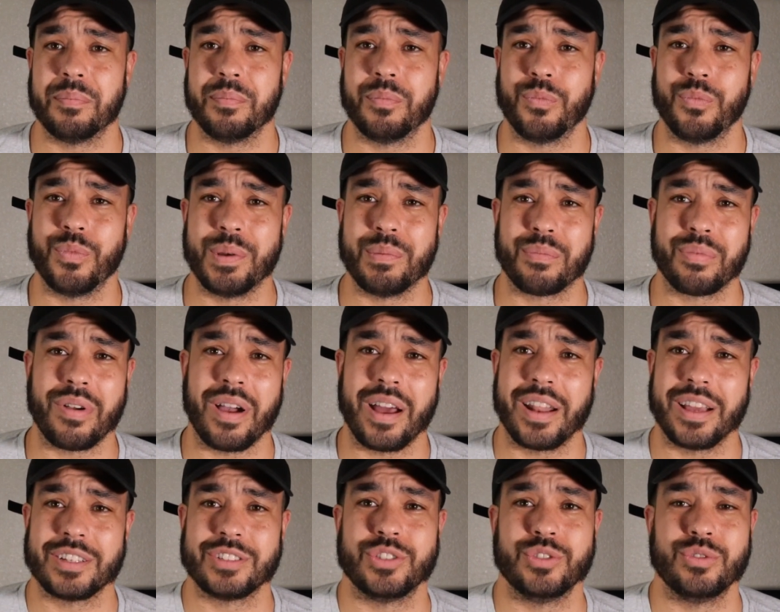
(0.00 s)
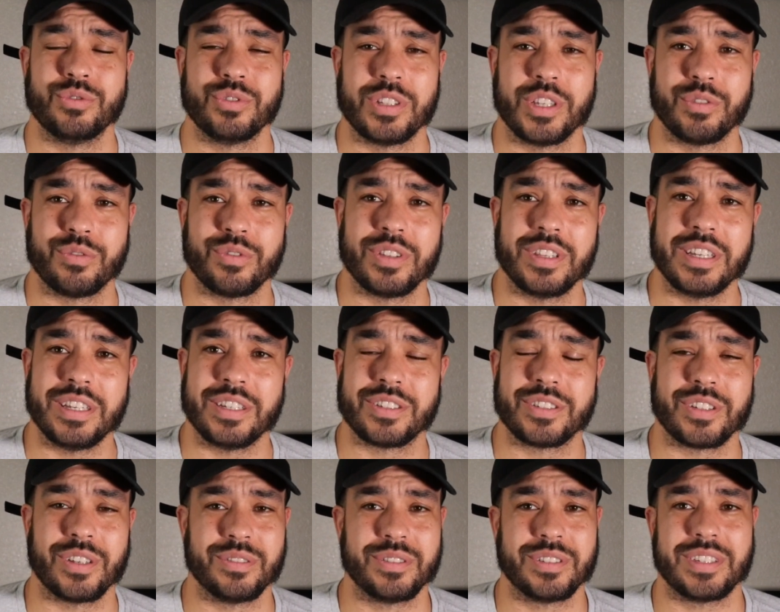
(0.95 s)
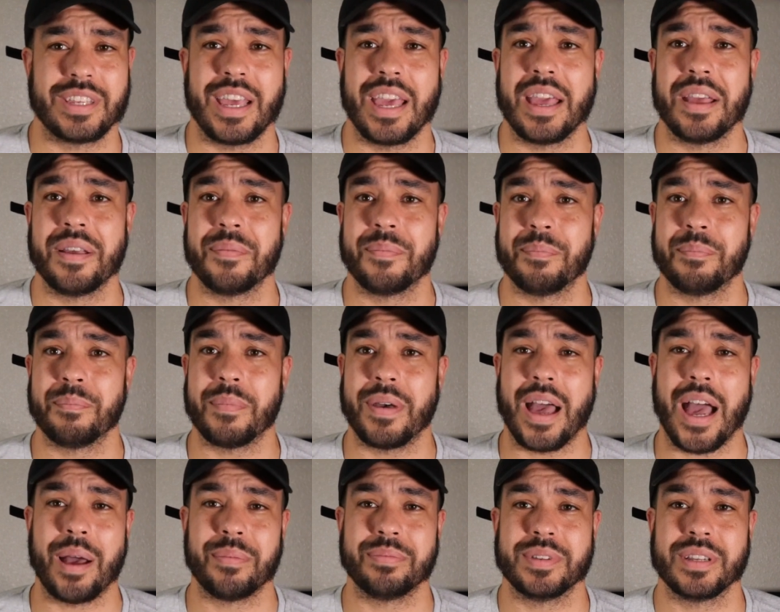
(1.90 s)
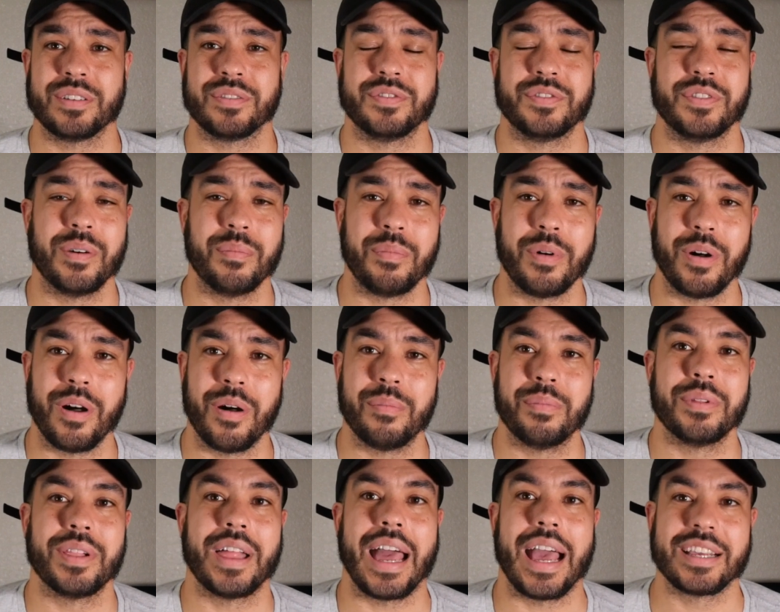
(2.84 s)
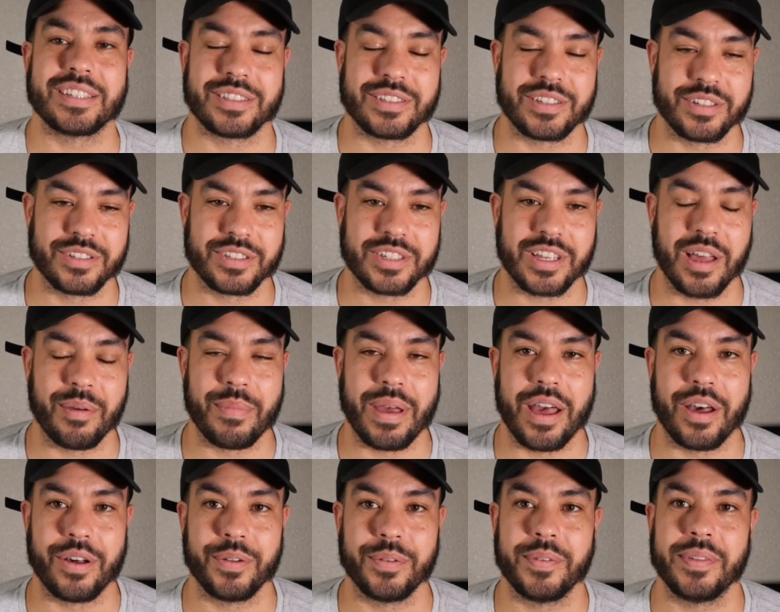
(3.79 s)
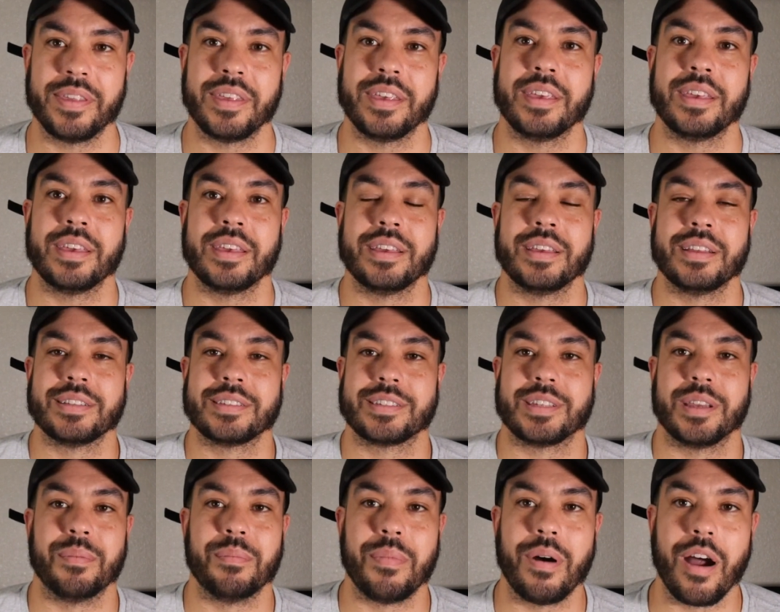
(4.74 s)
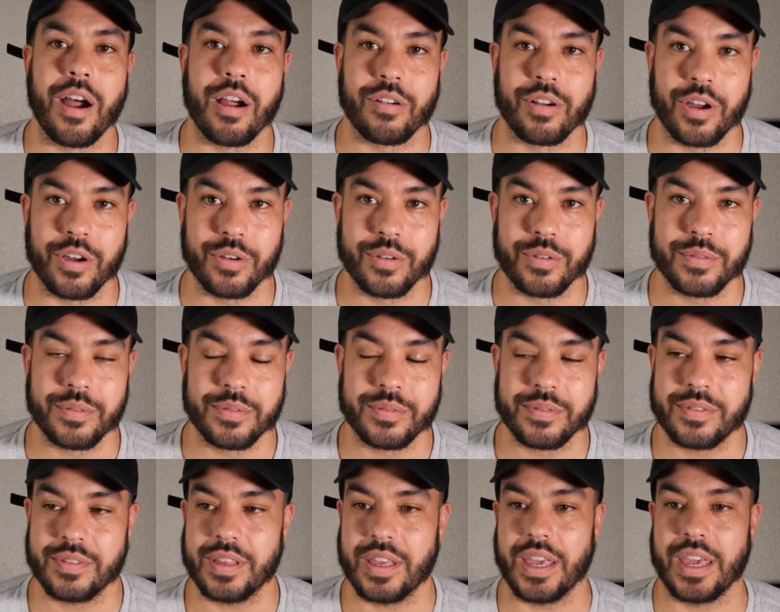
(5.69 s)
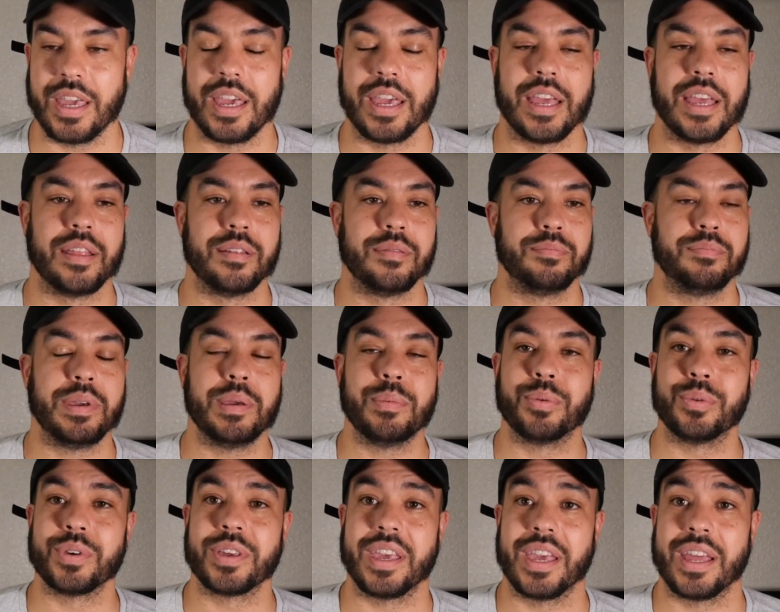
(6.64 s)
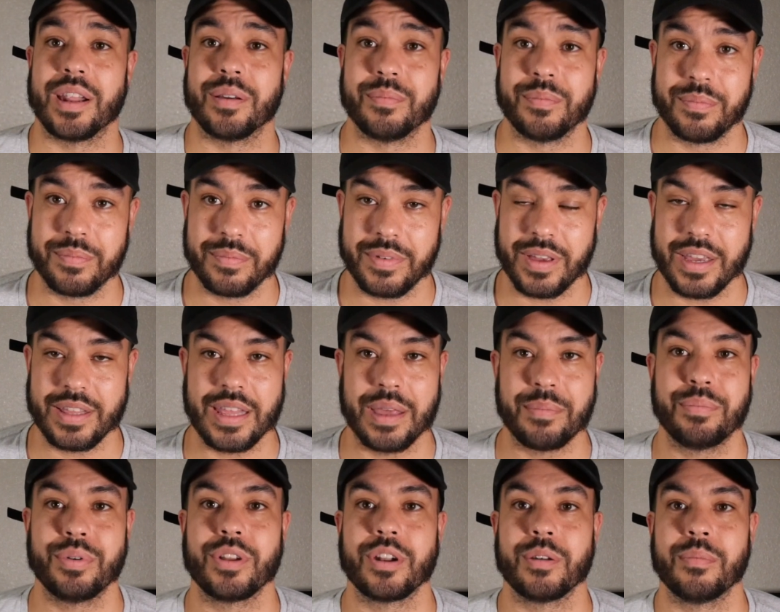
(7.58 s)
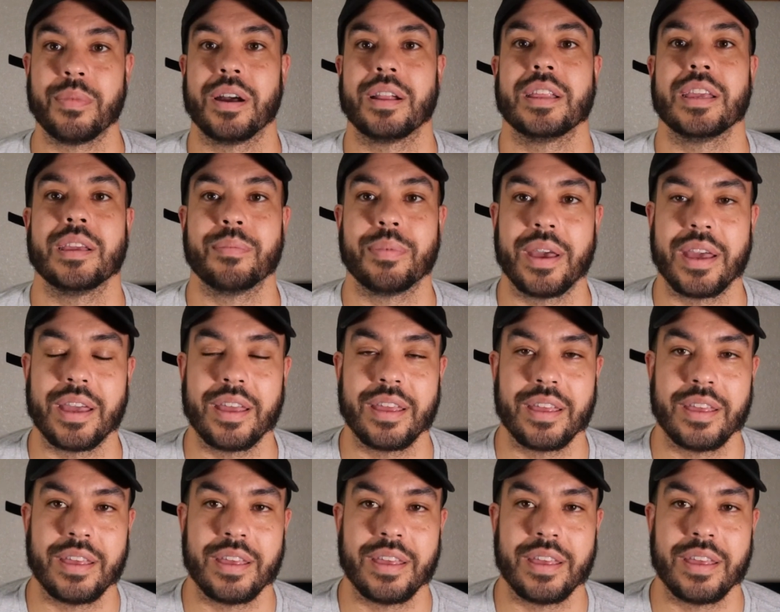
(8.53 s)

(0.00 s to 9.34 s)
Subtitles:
When products usually release, so say optic football blasters come out tomorrow and people get them and they put them on eBay,